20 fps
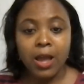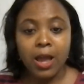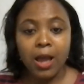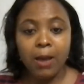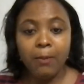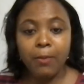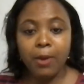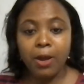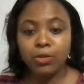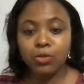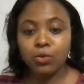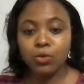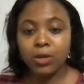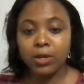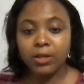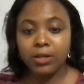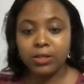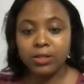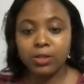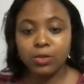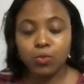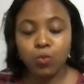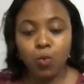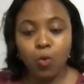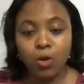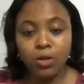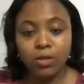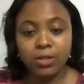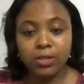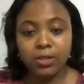about okay, this is
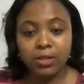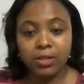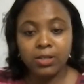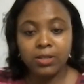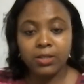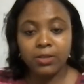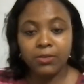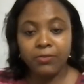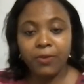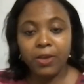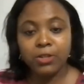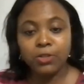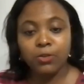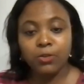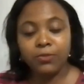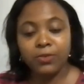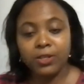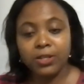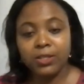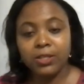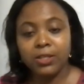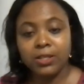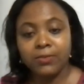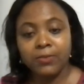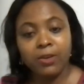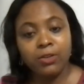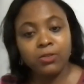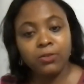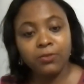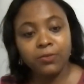what this is the effect of this, this is
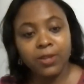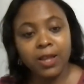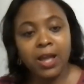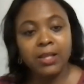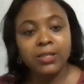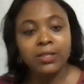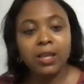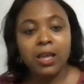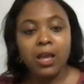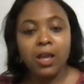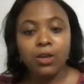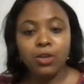effect of that.